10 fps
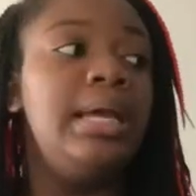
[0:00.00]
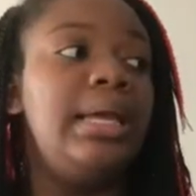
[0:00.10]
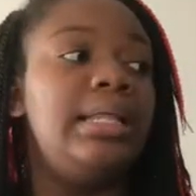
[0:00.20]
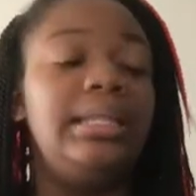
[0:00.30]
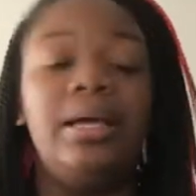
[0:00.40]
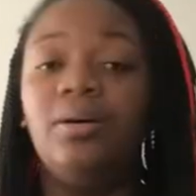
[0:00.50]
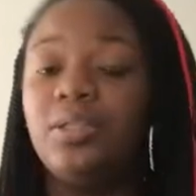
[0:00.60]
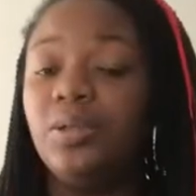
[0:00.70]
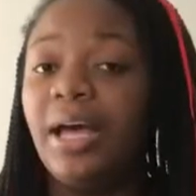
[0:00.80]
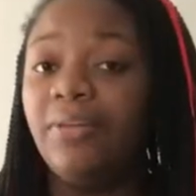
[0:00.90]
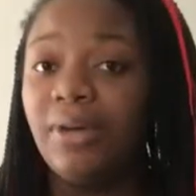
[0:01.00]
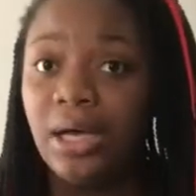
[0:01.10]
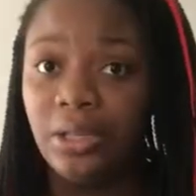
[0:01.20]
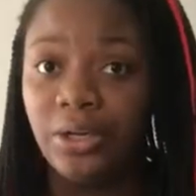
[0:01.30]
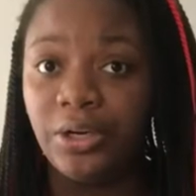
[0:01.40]
And then they also have
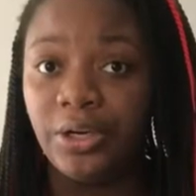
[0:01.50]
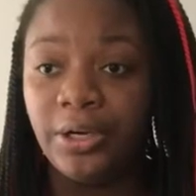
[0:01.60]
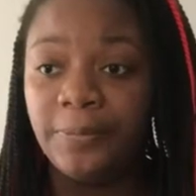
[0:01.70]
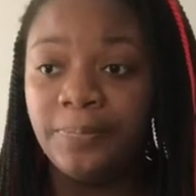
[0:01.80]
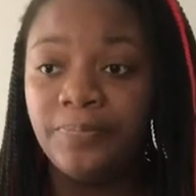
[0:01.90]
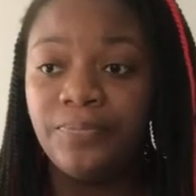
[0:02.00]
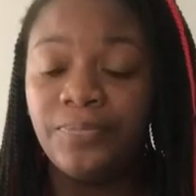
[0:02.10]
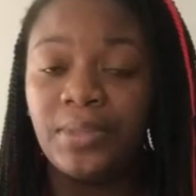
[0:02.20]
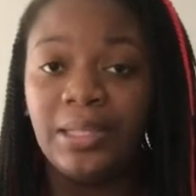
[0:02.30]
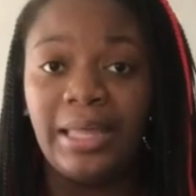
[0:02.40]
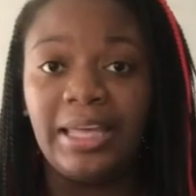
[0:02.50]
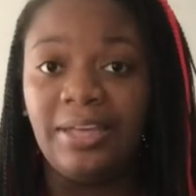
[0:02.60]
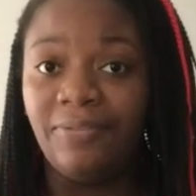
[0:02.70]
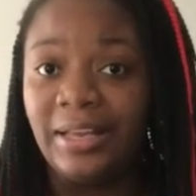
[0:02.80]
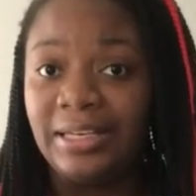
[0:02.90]
other like
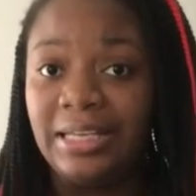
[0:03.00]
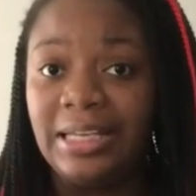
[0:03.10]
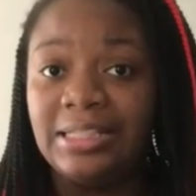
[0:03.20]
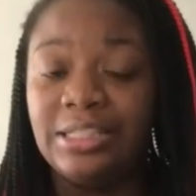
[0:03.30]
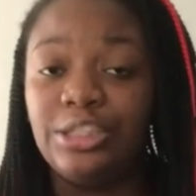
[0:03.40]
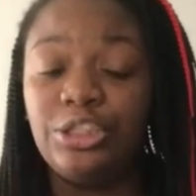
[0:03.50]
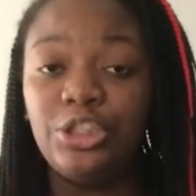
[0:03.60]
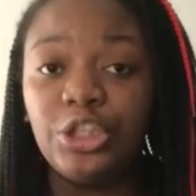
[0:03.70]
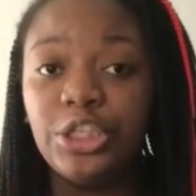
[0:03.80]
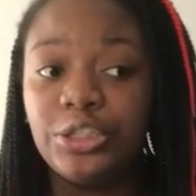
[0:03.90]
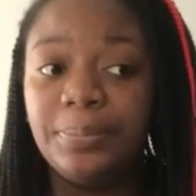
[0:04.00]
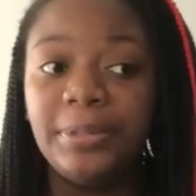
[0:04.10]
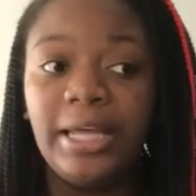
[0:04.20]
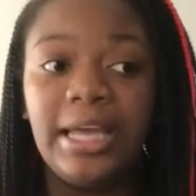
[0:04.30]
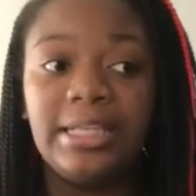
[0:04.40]
event needs such as charger
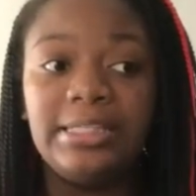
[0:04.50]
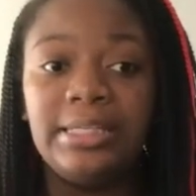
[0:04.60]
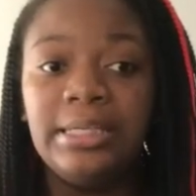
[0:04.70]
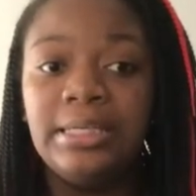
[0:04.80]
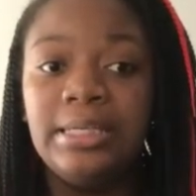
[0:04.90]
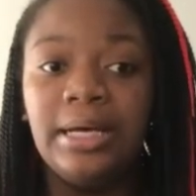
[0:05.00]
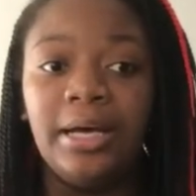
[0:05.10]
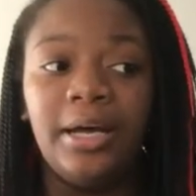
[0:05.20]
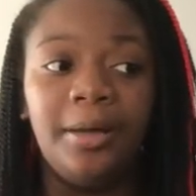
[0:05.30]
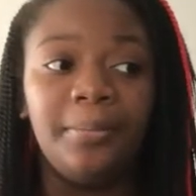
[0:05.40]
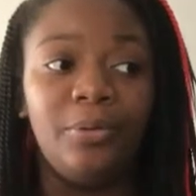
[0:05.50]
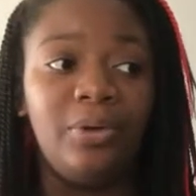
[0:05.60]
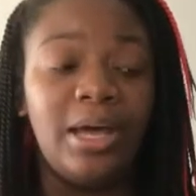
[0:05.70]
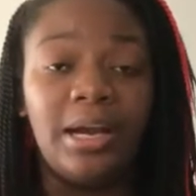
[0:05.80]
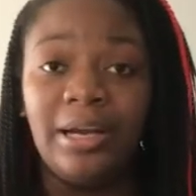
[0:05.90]
plates. Um, we
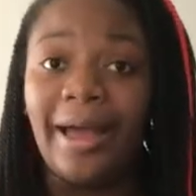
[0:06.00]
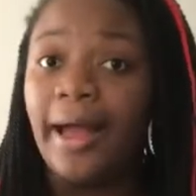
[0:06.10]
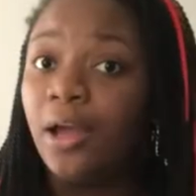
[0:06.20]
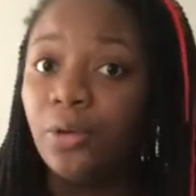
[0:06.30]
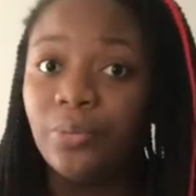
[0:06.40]
got an aisle